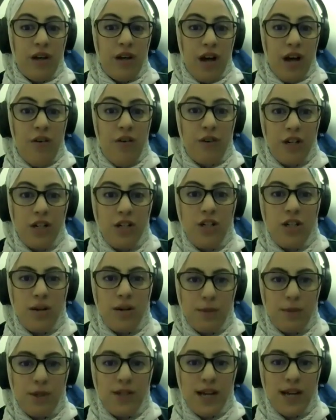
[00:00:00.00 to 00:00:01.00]
coverage
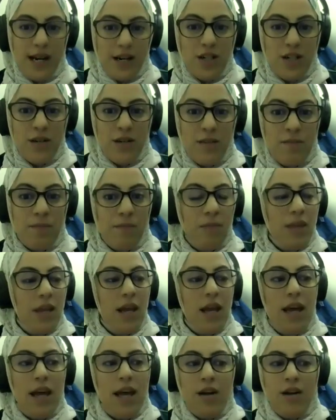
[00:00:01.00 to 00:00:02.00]
and protection.
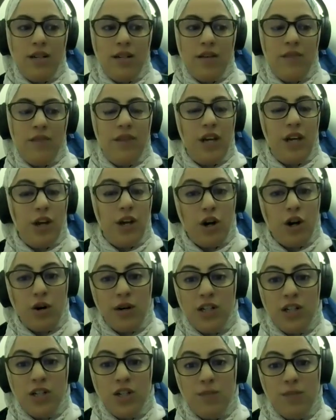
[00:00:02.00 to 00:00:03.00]
It'll definitely
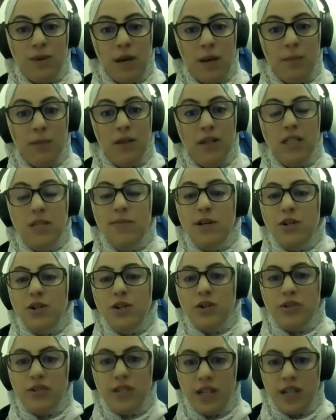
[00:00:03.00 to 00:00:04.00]
encourage people,
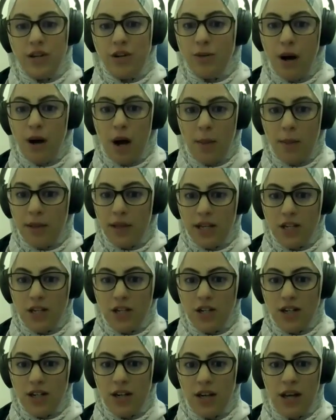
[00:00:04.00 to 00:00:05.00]
especially our senior
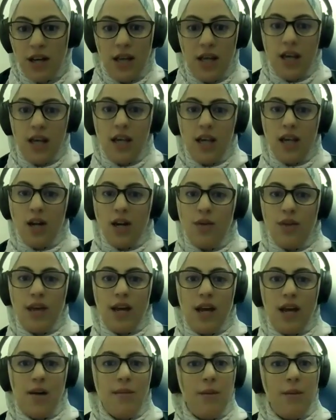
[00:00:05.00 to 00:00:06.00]
population. They
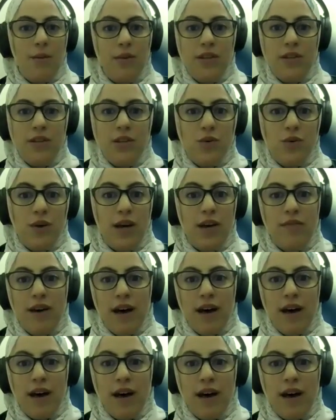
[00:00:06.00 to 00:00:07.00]
come up with this great
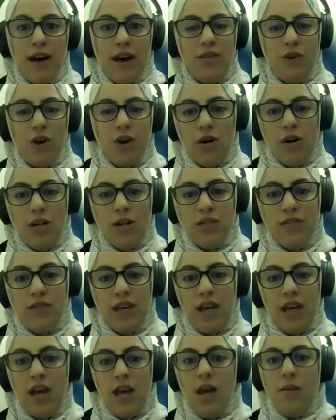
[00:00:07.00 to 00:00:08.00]
vaccine for
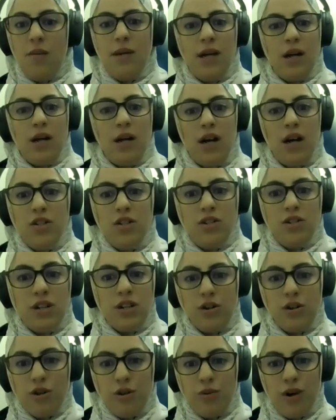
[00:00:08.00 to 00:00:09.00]
RSV. It costs
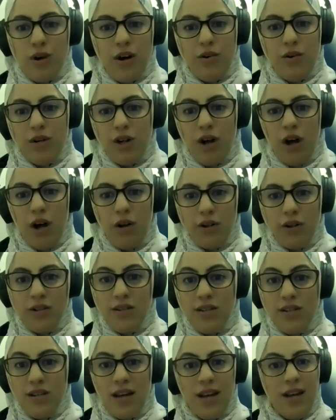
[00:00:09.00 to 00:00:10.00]
just under
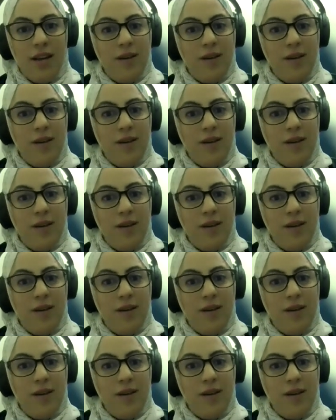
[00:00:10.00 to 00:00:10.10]
$300.